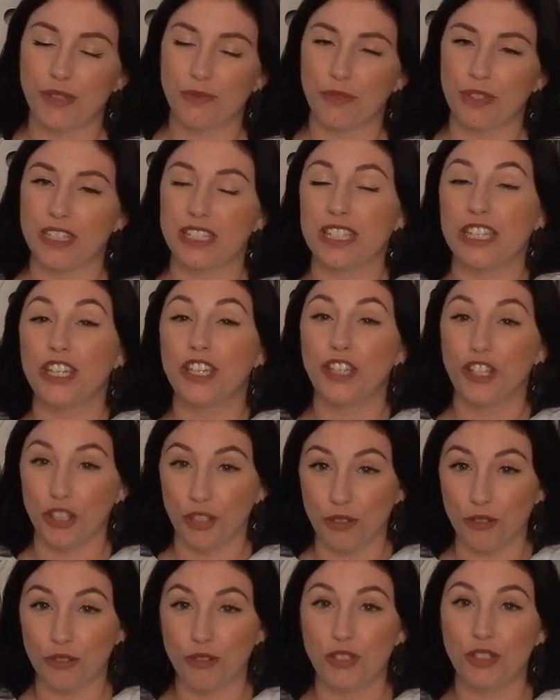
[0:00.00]
This one is a
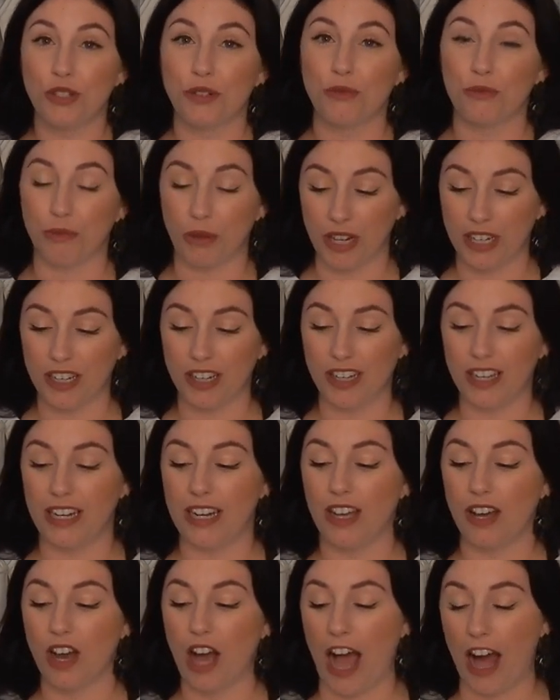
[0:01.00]
huge Rae
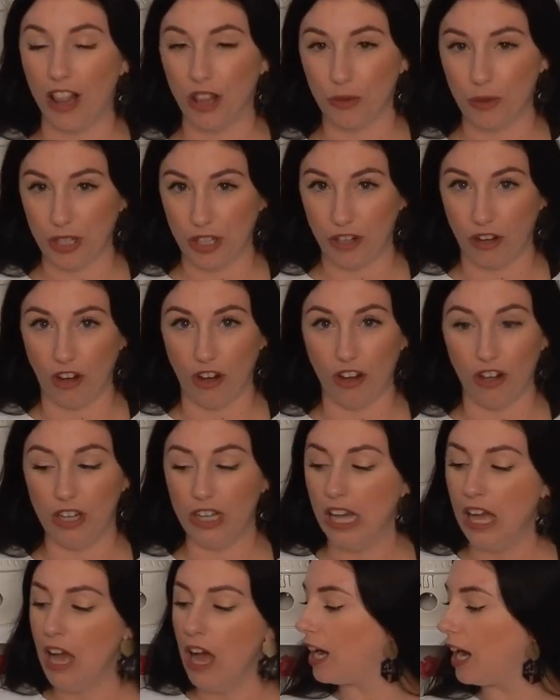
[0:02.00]
Dunn Halloween
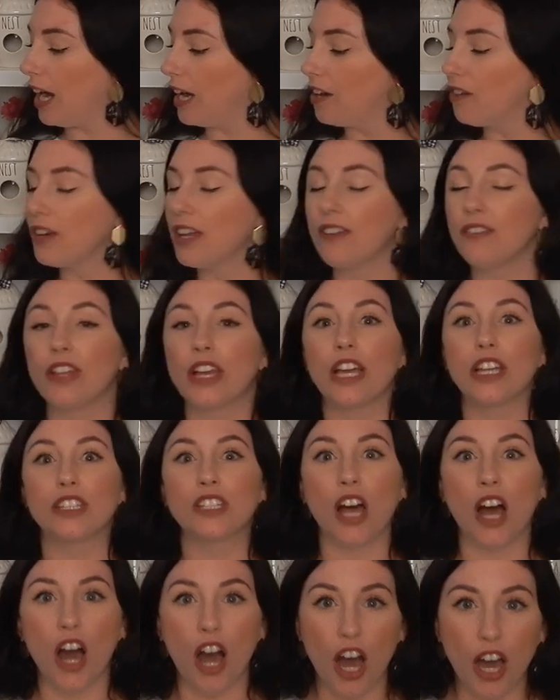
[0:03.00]
haul. I don't have like a
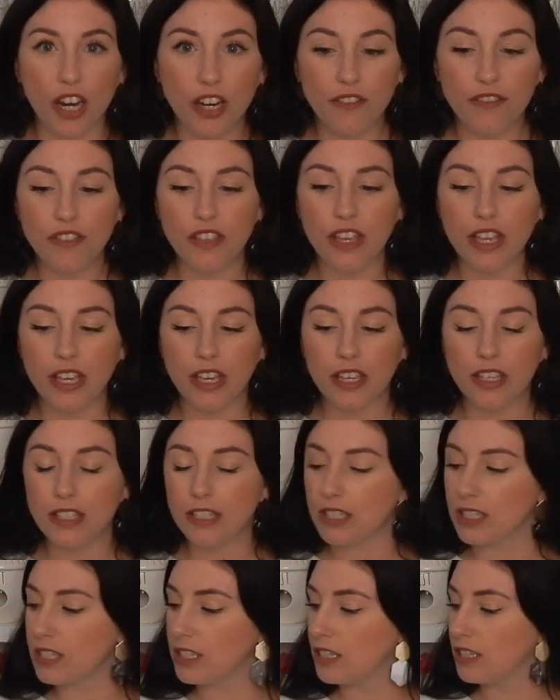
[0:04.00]
ton of
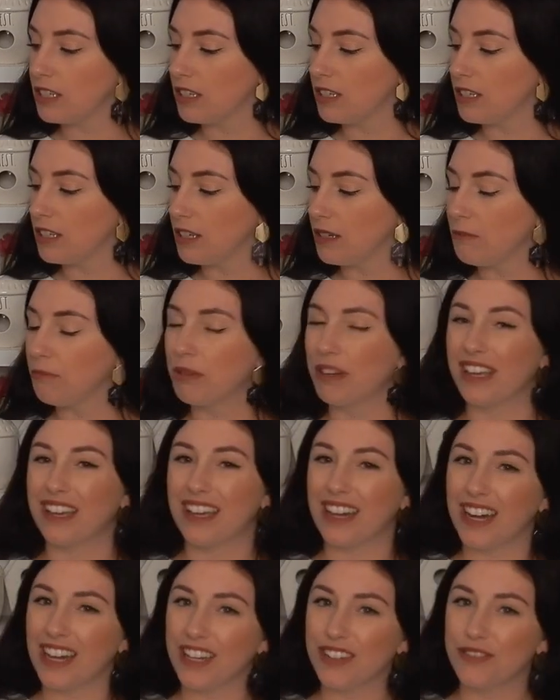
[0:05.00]
things, but I
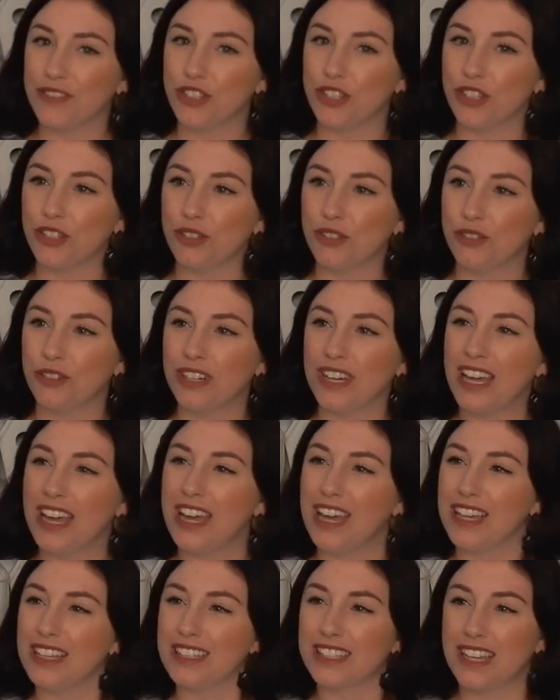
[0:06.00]
kind of do.
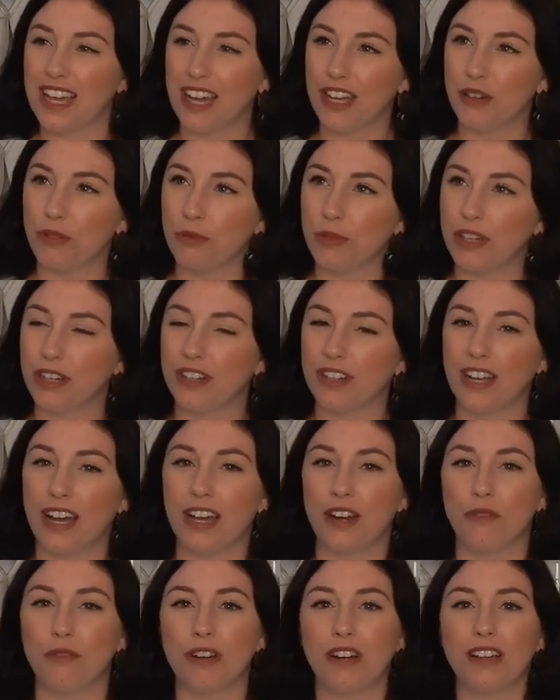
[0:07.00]
It's kind of weird.
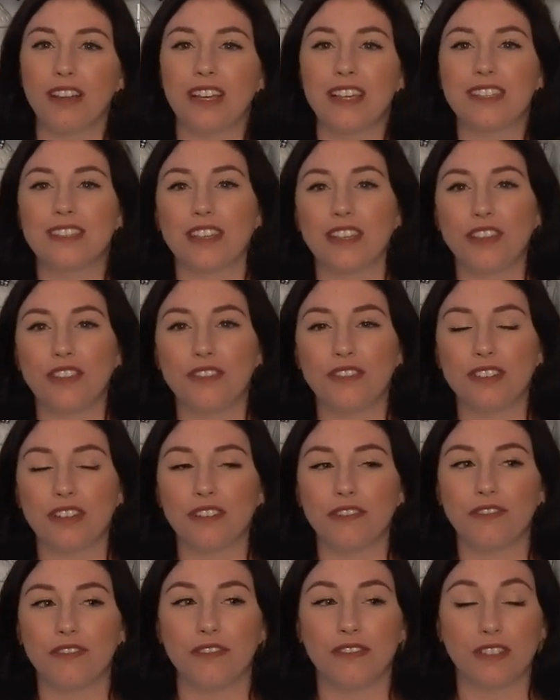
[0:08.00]
I don't want to like psych you,
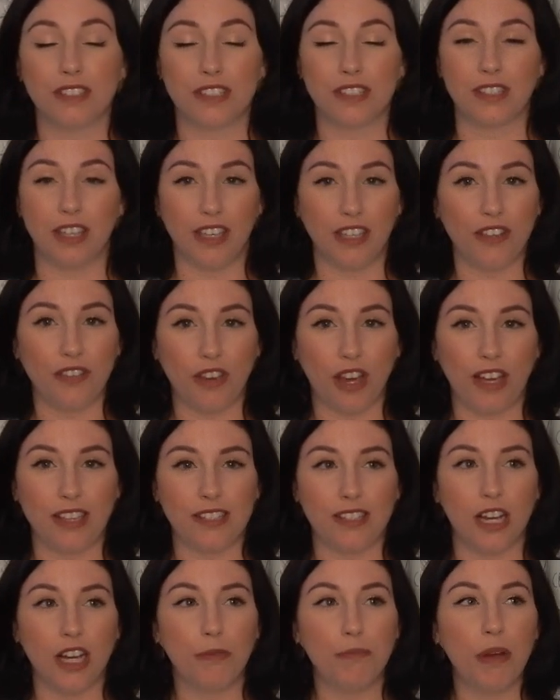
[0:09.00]
psych you
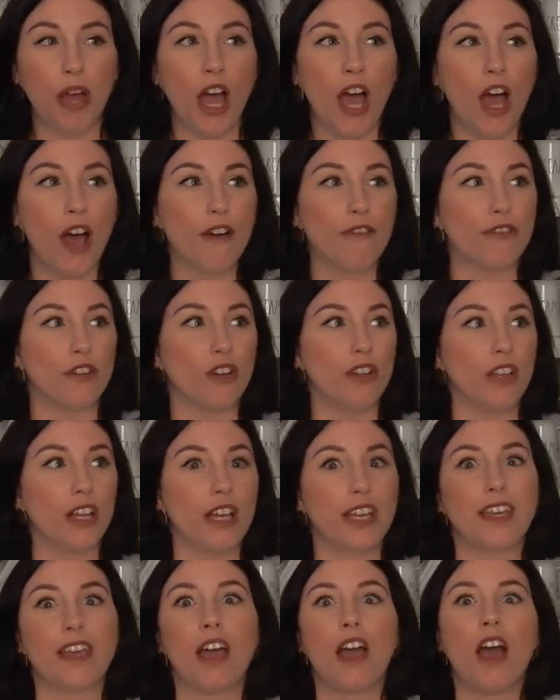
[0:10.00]
guys up for
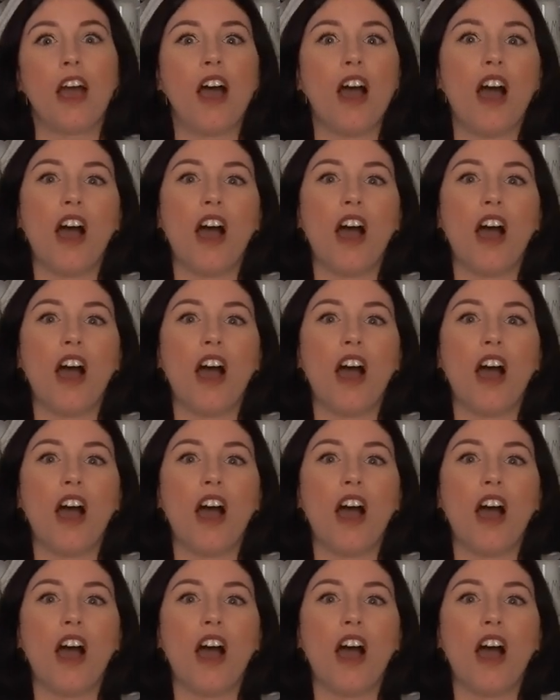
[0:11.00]
like